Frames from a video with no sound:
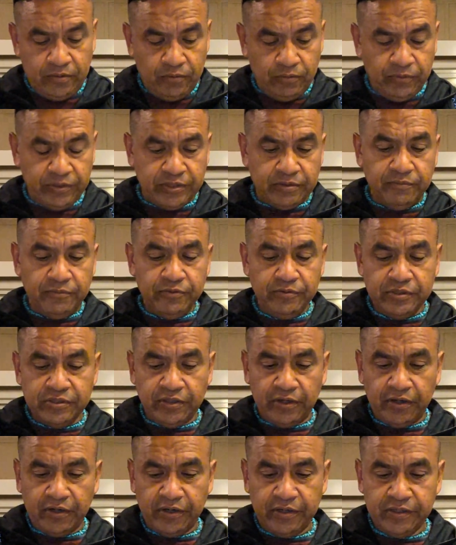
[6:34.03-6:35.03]
With the Moon
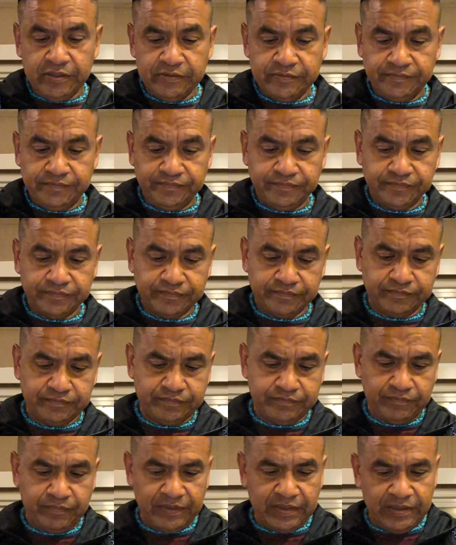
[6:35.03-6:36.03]
card,
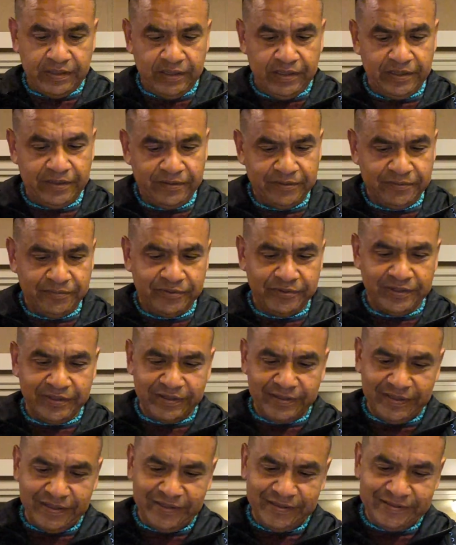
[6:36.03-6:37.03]
oh boy,
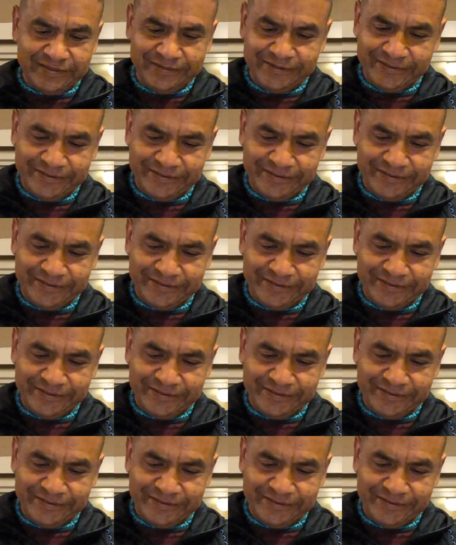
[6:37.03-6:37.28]
look at that.